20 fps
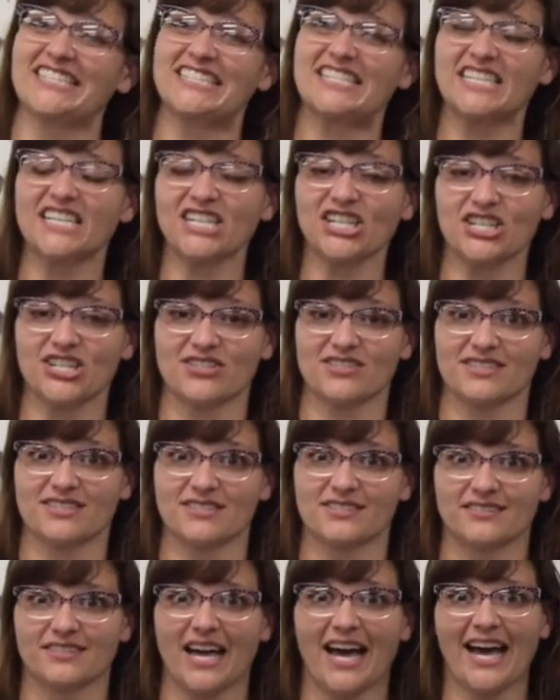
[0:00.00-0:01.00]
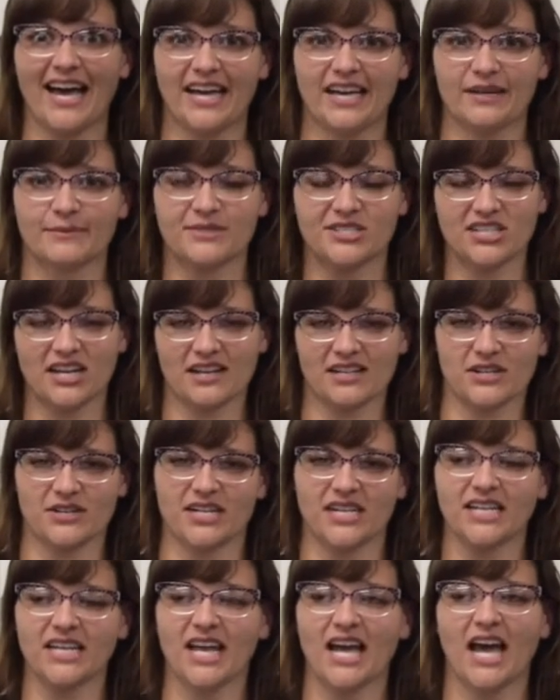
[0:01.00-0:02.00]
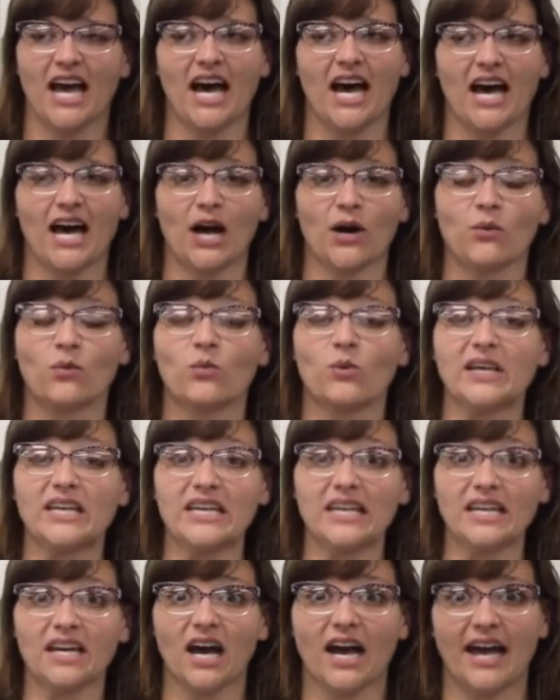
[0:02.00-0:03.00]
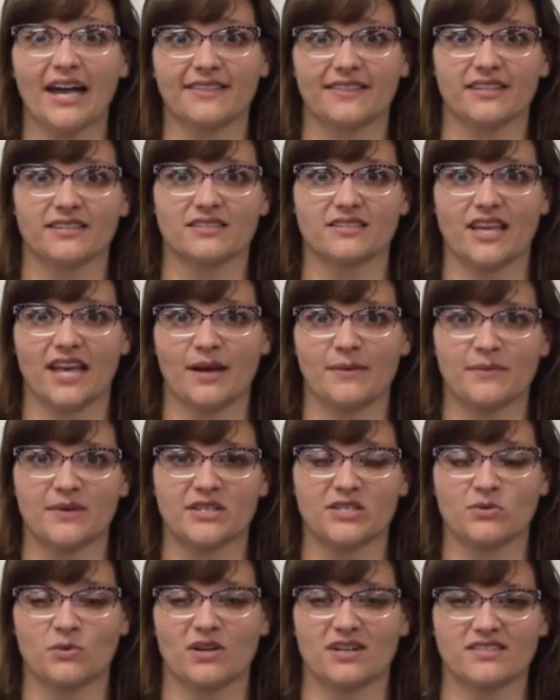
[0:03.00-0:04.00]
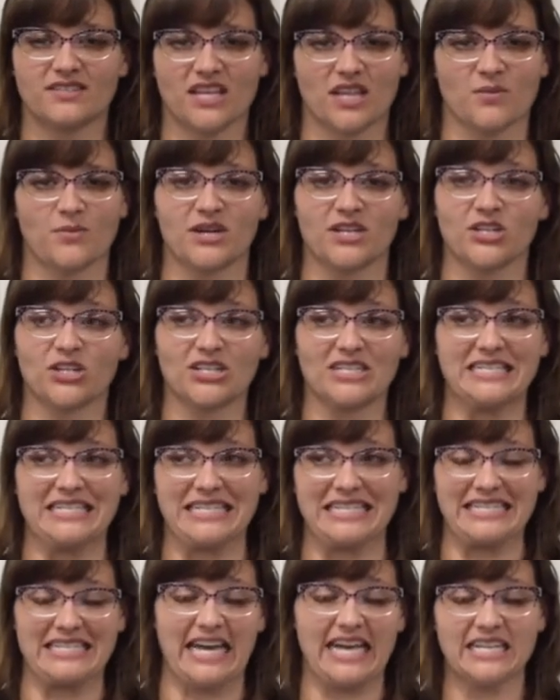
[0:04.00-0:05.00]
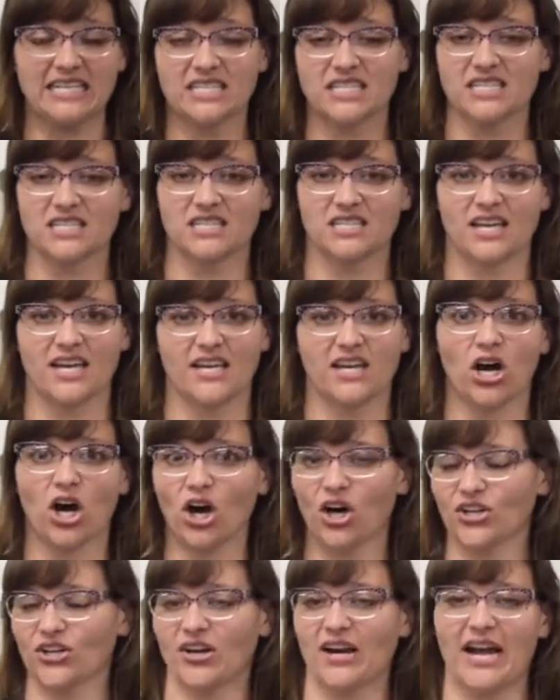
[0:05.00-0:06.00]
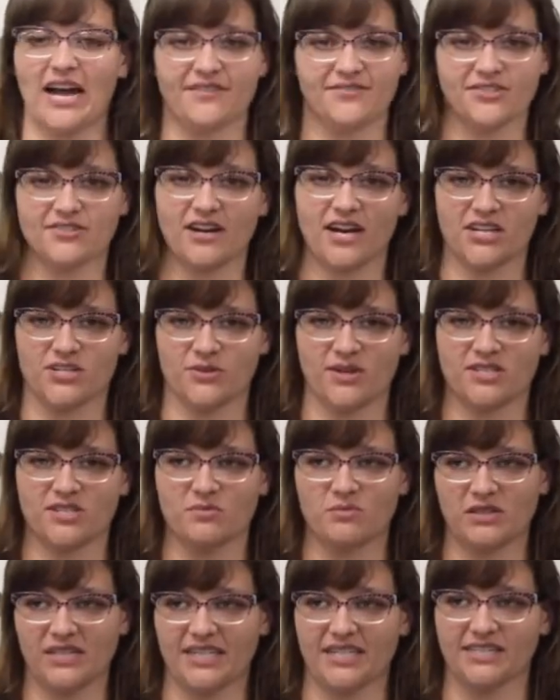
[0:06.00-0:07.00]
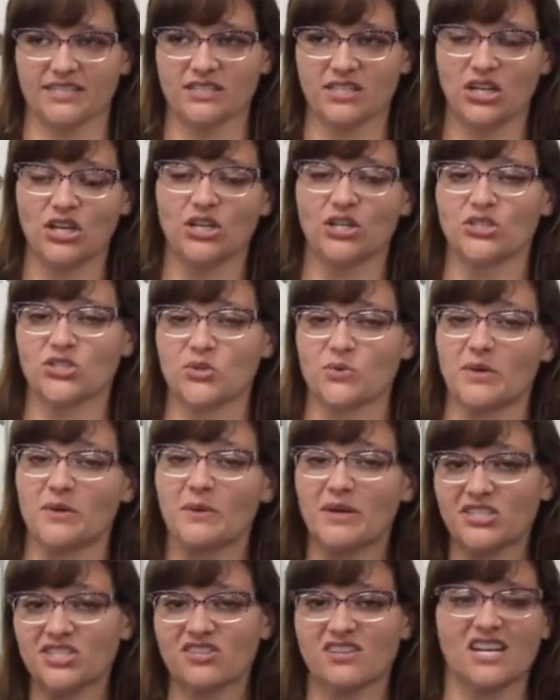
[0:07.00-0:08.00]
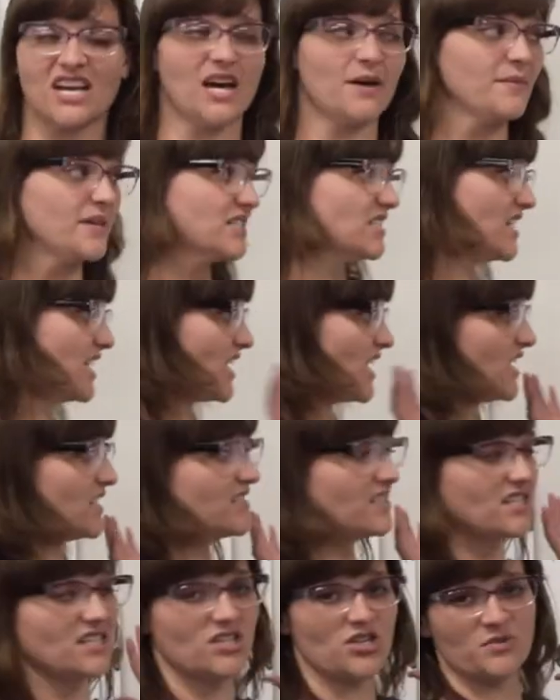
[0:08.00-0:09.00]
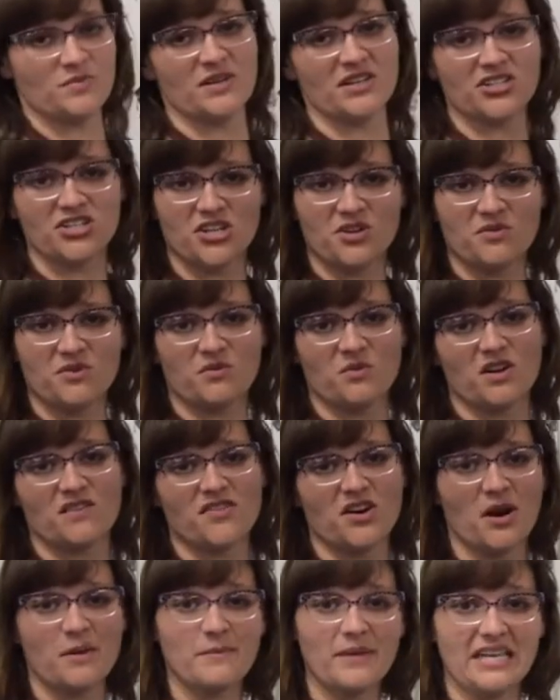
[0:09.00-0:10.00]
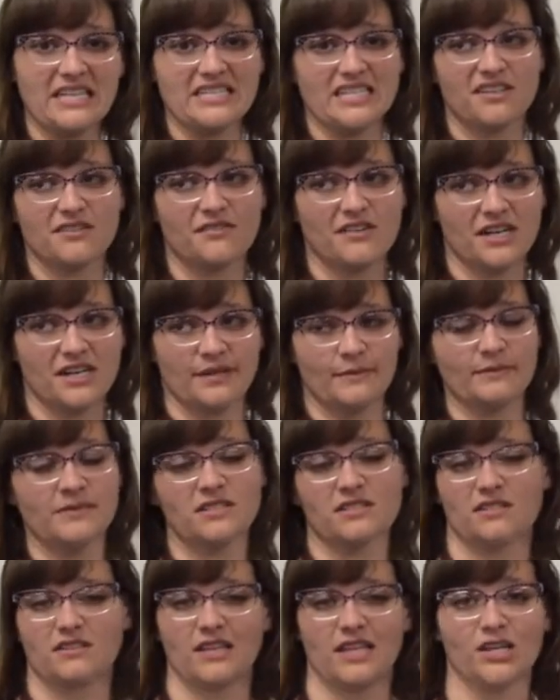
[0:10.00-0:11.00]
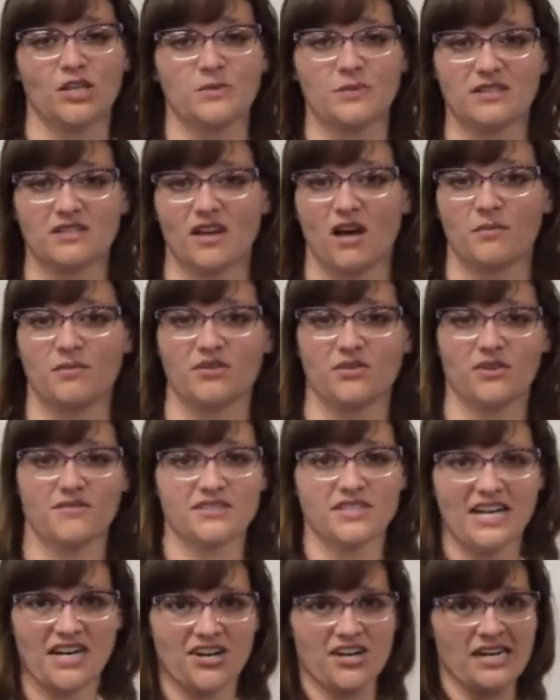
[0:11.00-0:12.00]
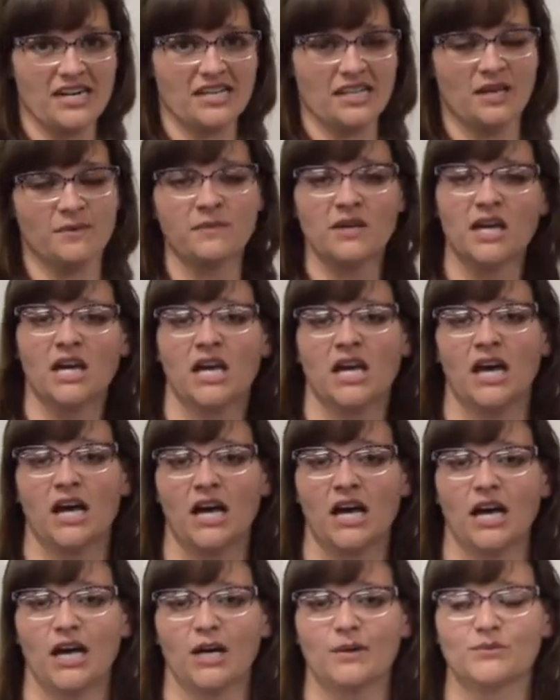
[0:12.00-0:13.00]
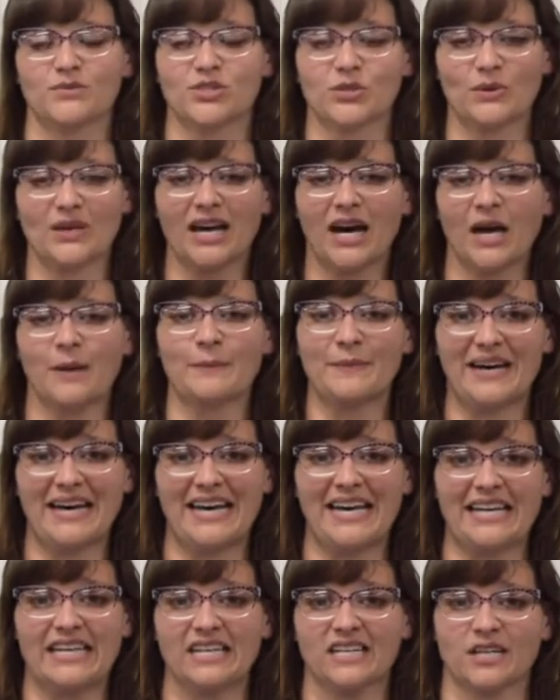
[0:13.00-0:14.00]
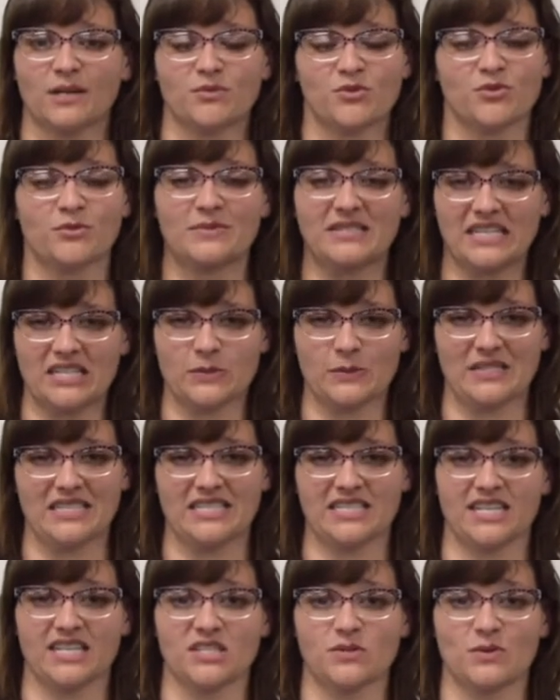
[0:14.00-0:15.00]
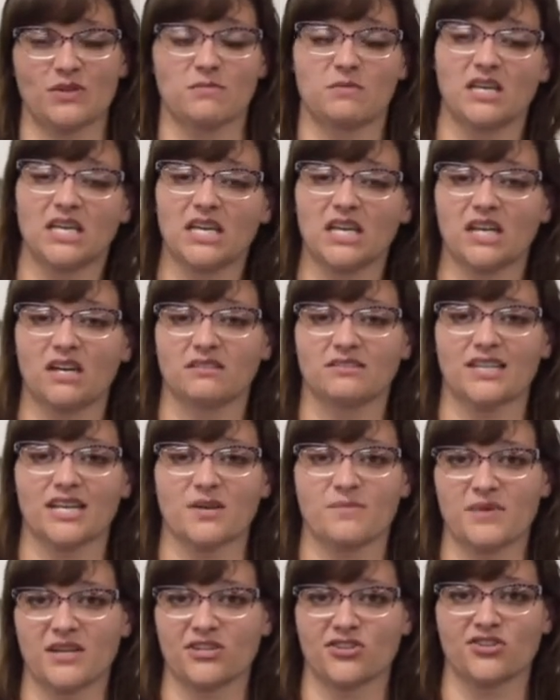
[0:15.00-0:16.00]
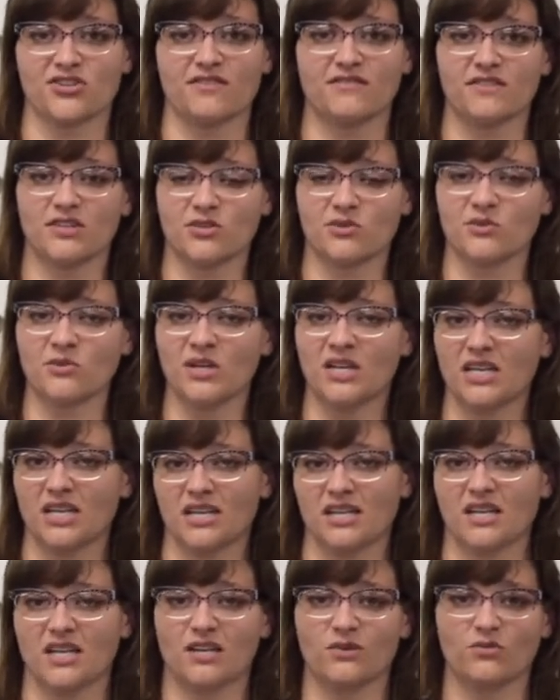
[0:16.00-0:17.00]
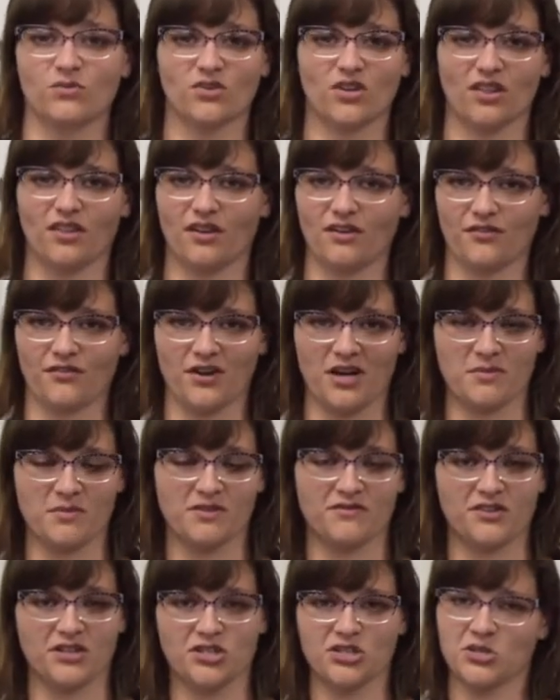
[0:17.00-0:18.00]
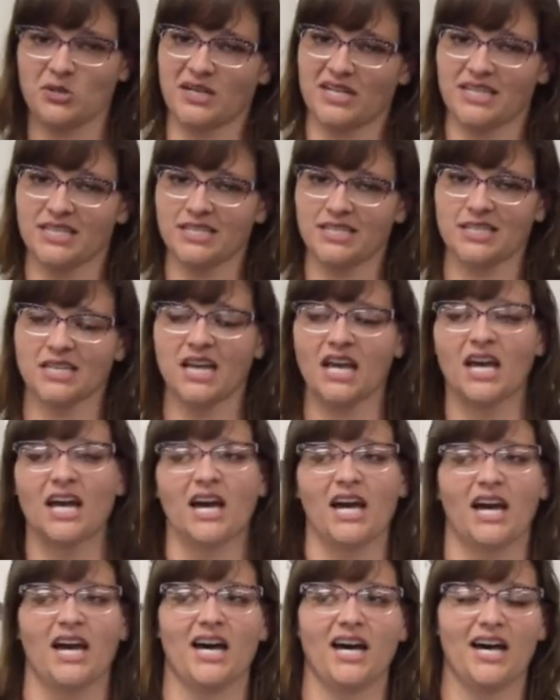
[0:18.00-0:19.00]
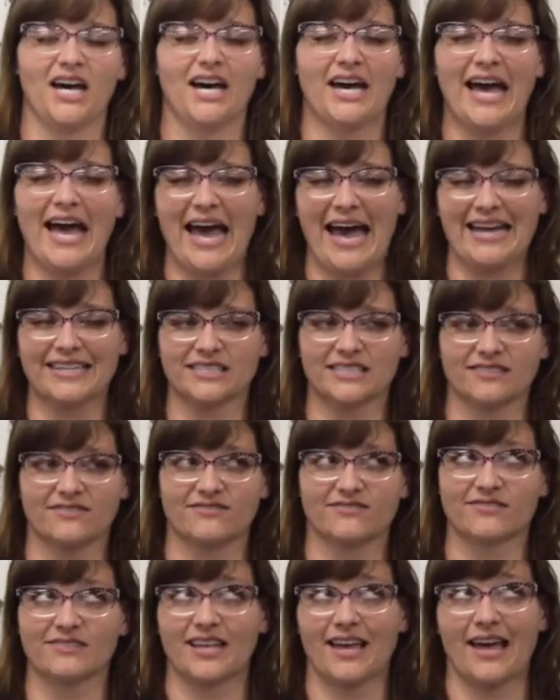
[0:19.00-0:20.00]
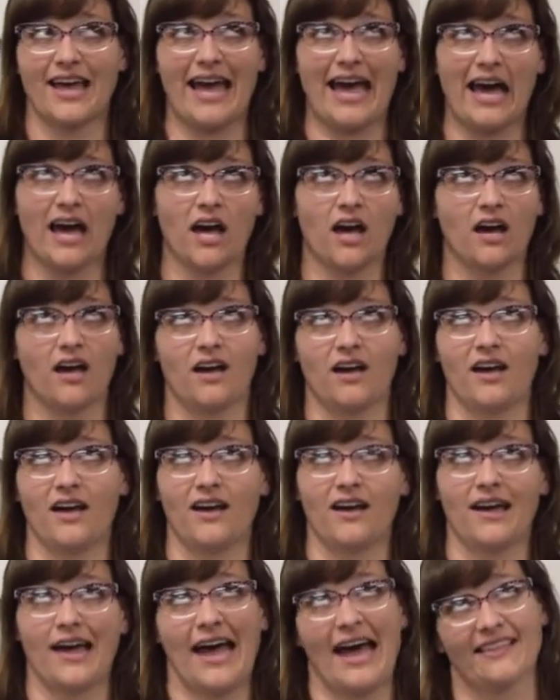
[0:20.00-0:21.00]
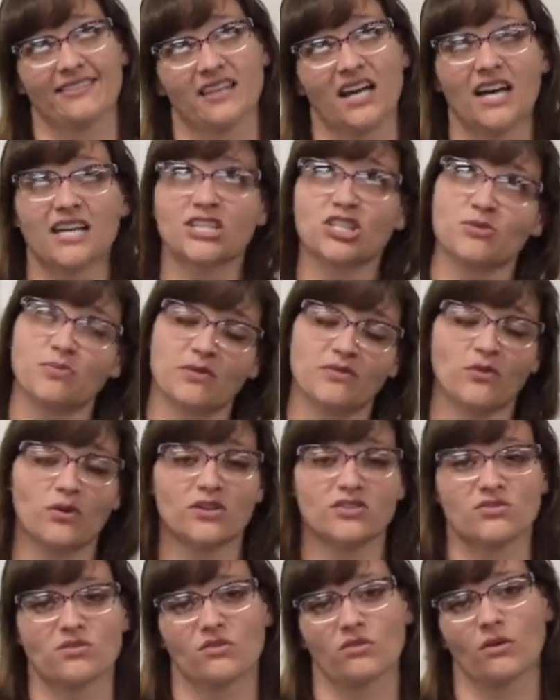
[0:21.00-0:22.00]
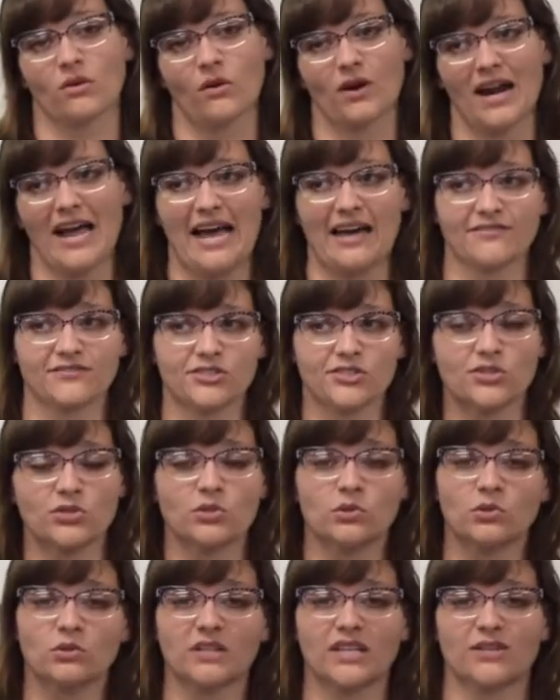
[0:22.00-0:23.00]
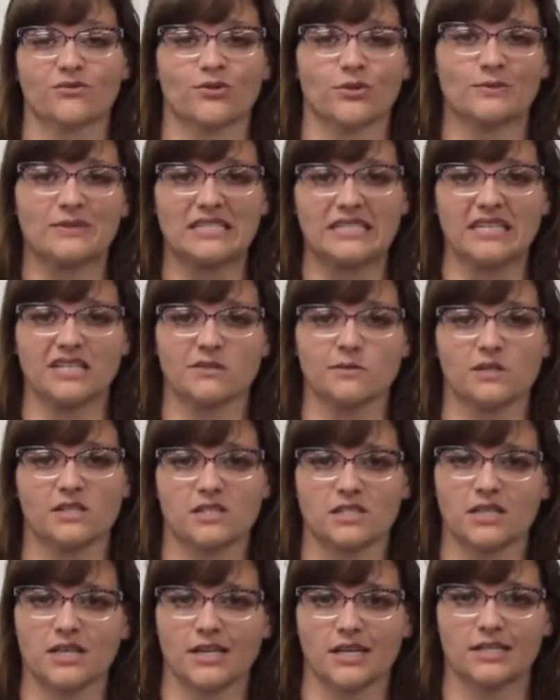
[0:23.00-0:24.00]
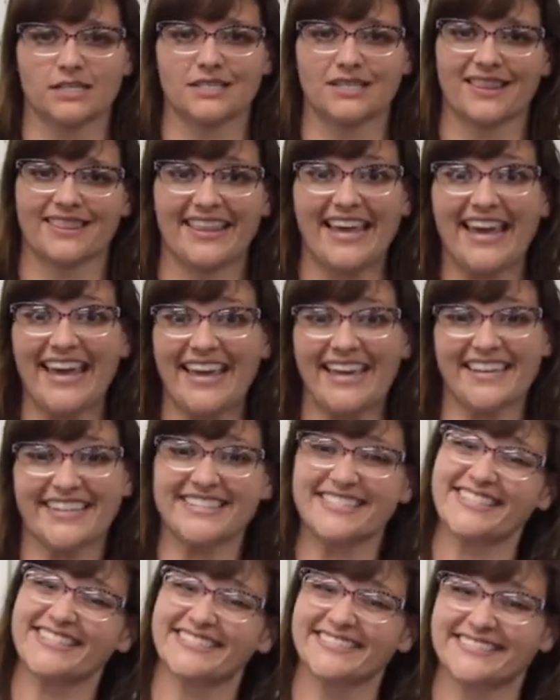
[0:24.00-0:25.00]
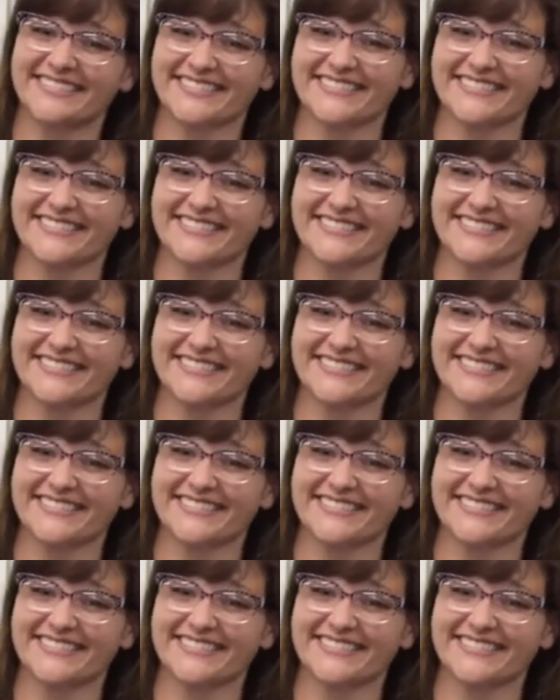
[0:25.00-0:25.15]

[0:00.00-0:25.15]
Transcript: right, seniors. Hi, I'm Ms. Giacalone. Uh, we at this campus want to celebrate your success and all your after graduation plans. So we want you to come and take a senior picture with one of our amazing frames. Thank you, Ms. Amador, for decorating them. Um, so come by, come to room 616 with me, and I'll take a picture of you in the frame of your choice. Uh, at uh, at lunch, before school, or after school in room 616. Thanks.